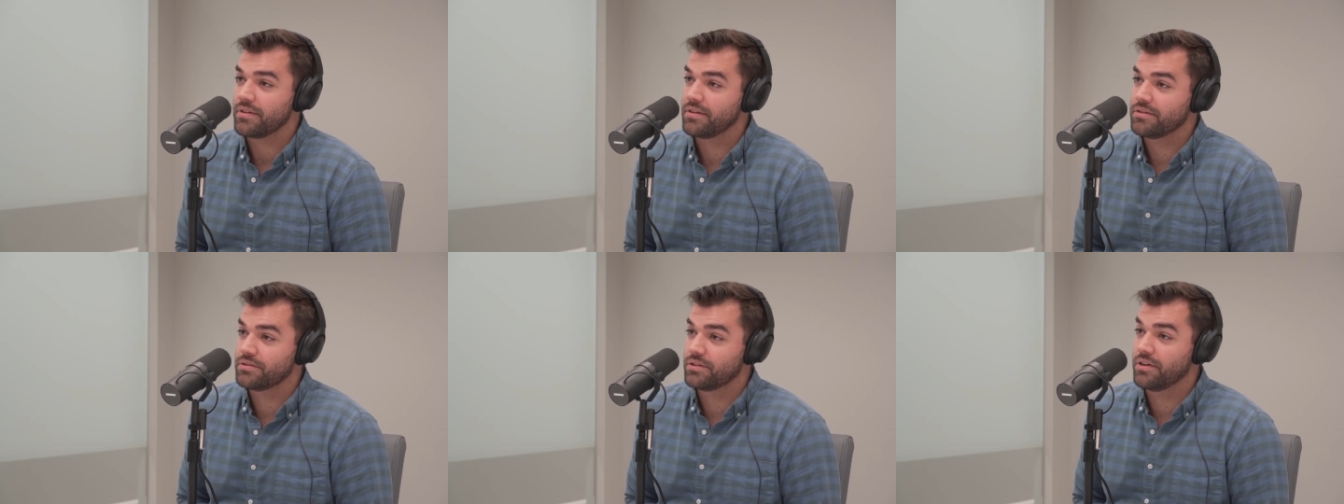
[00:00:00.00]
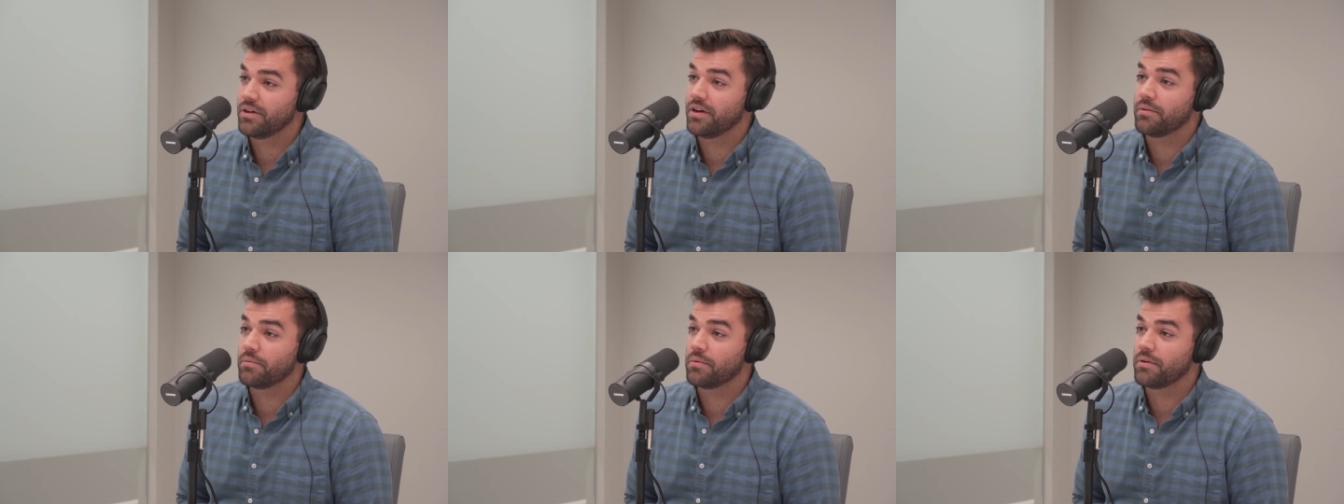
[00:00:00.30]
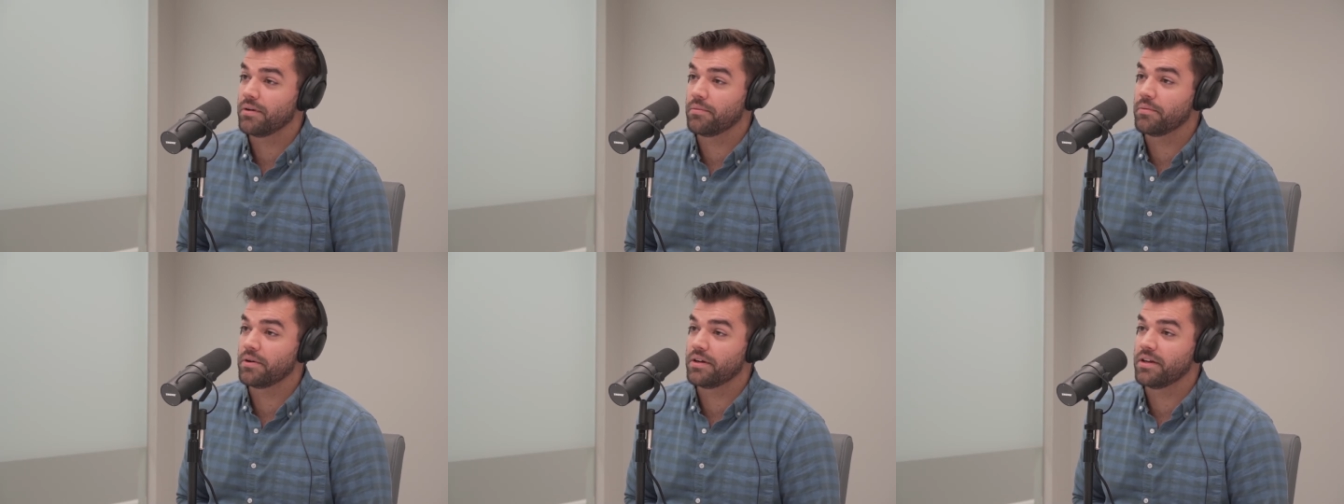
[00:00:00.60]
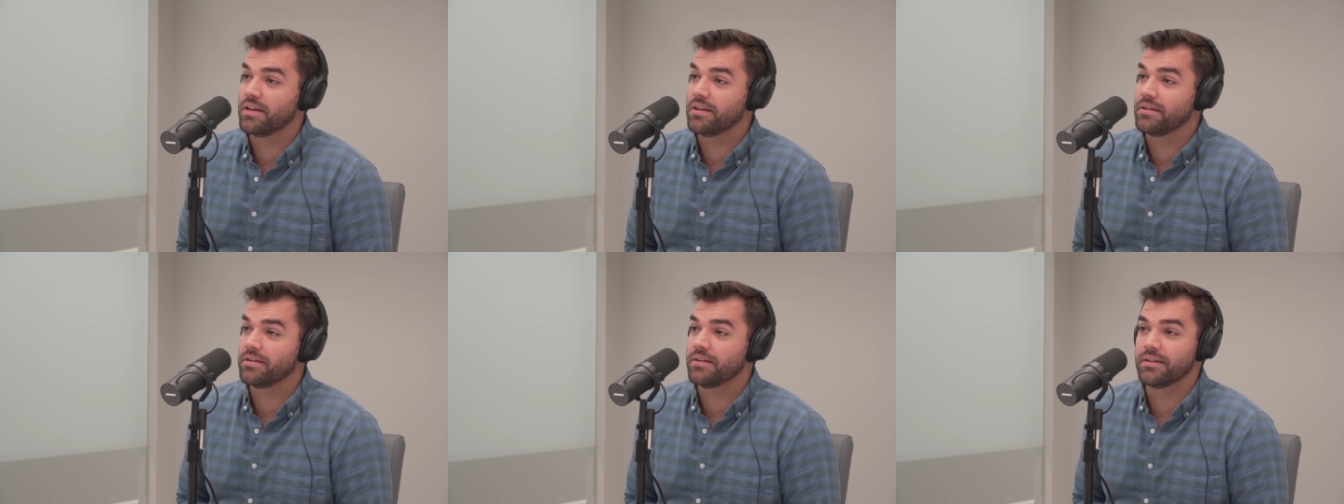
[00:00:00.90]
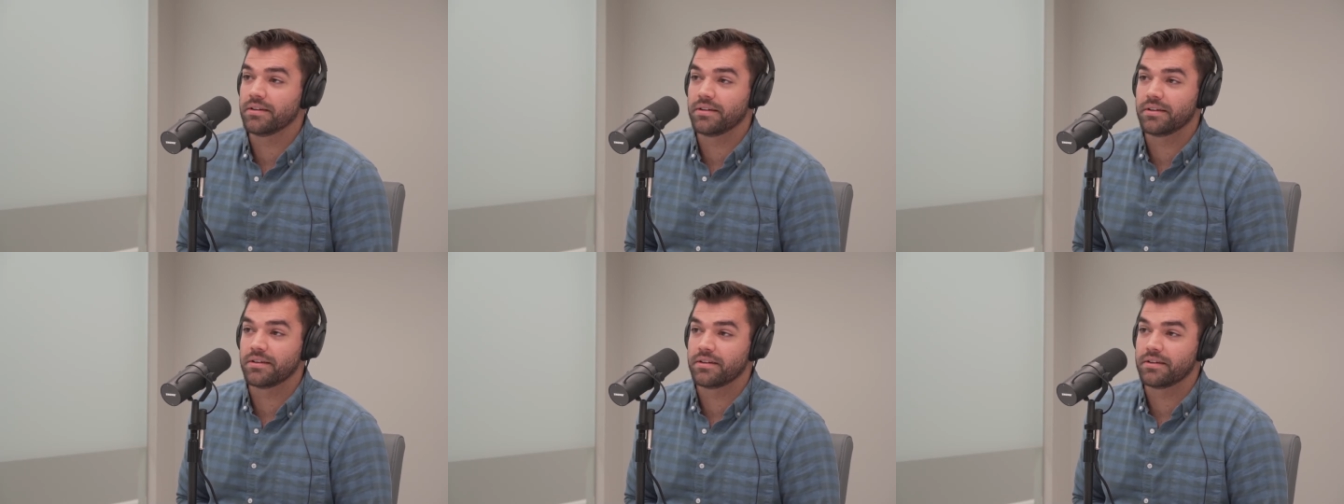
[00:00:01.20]
So I went,
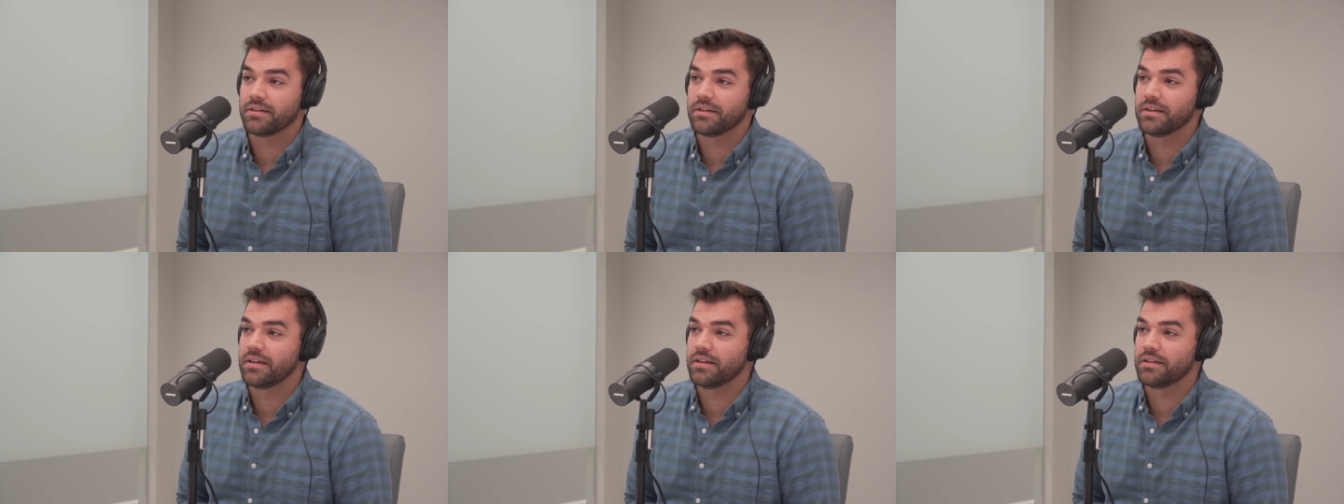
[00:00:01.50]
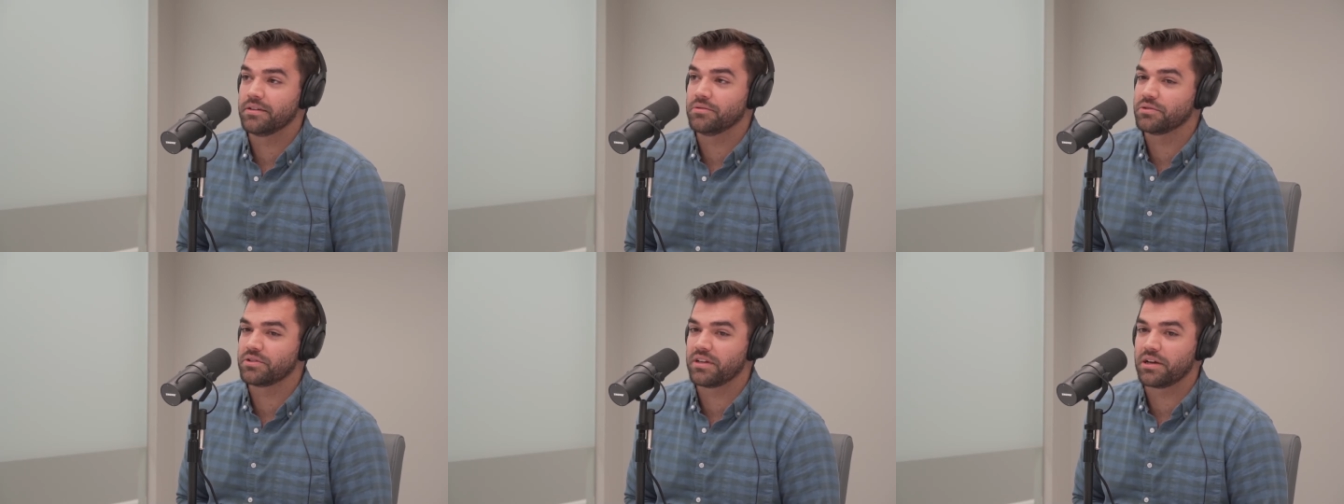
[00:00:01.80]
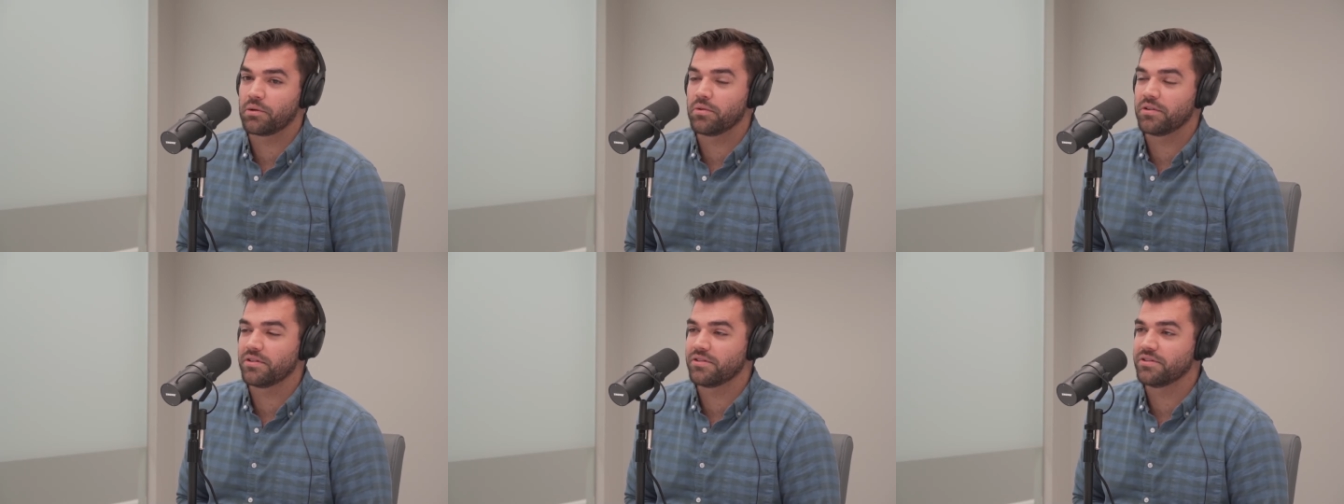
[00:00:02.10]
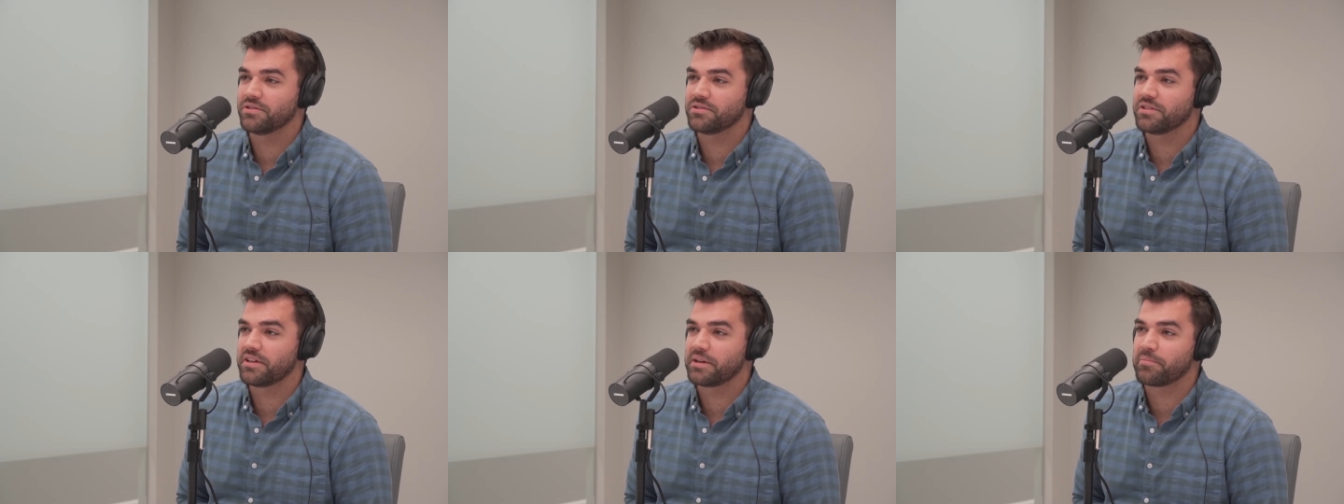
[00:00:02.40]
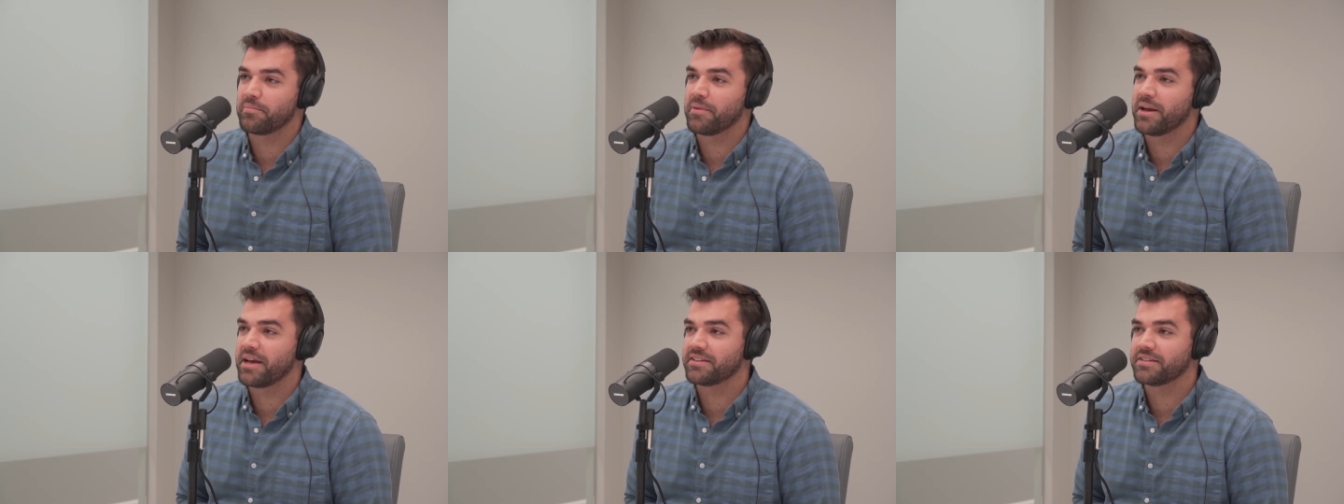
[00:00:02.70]
and it was like one of those like
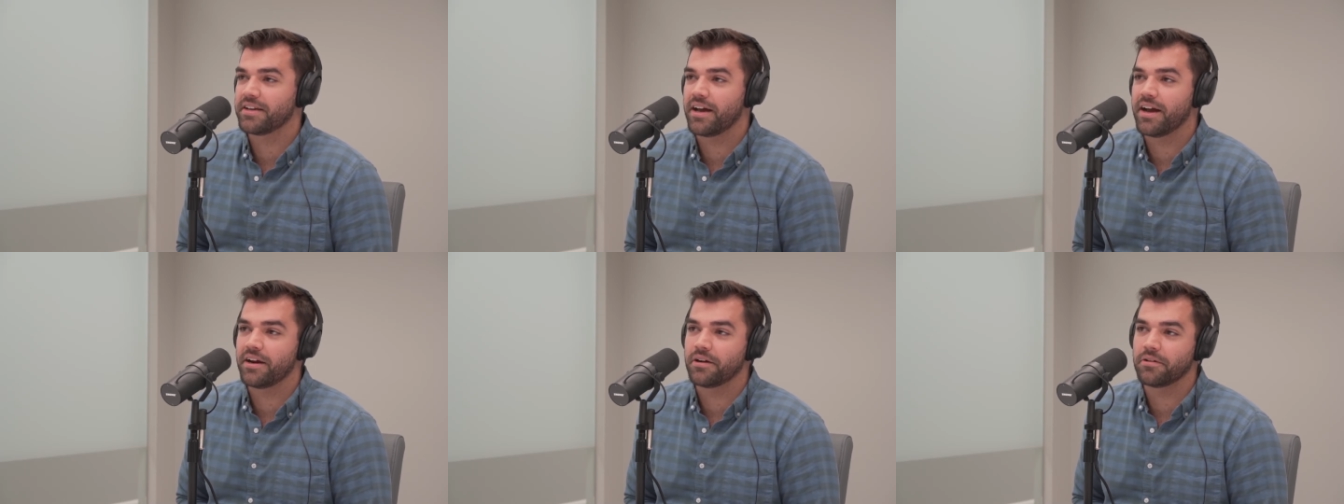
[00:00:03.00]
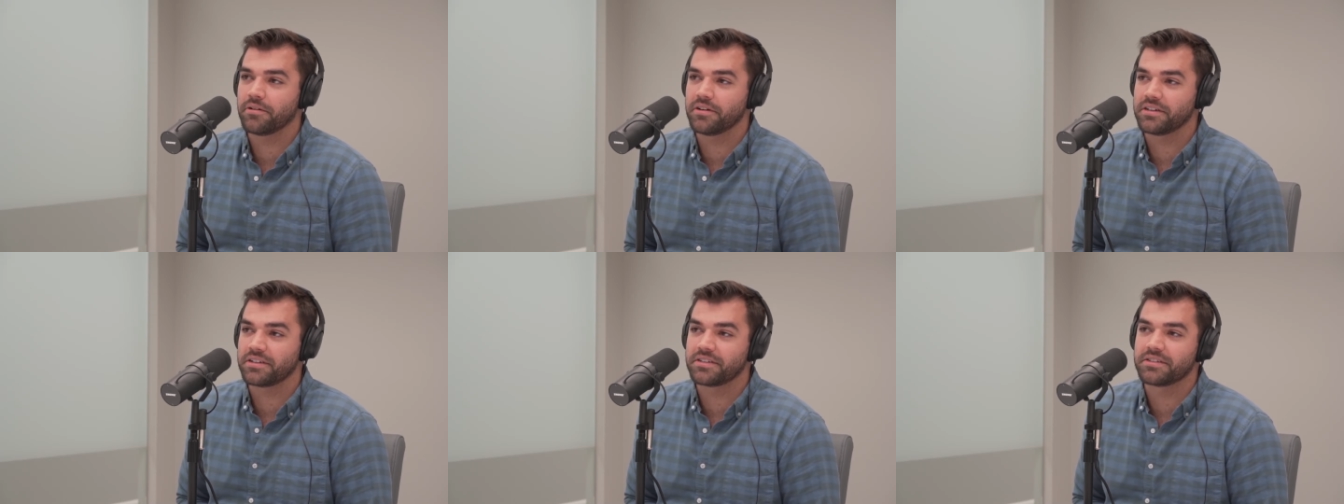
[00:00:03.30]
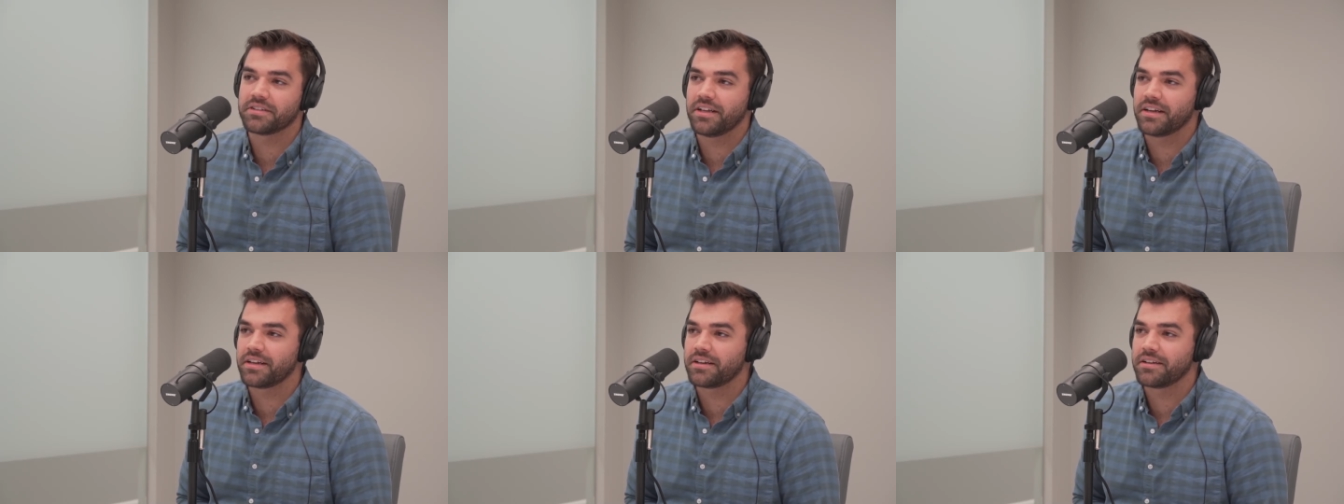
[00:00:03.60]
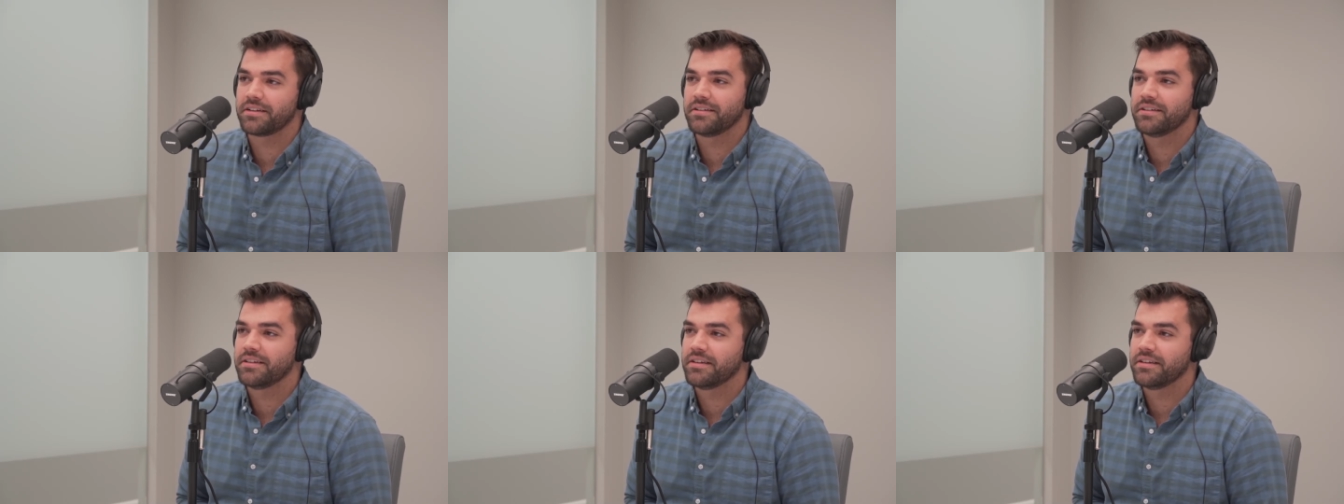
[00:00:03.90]
mass hirings. Like,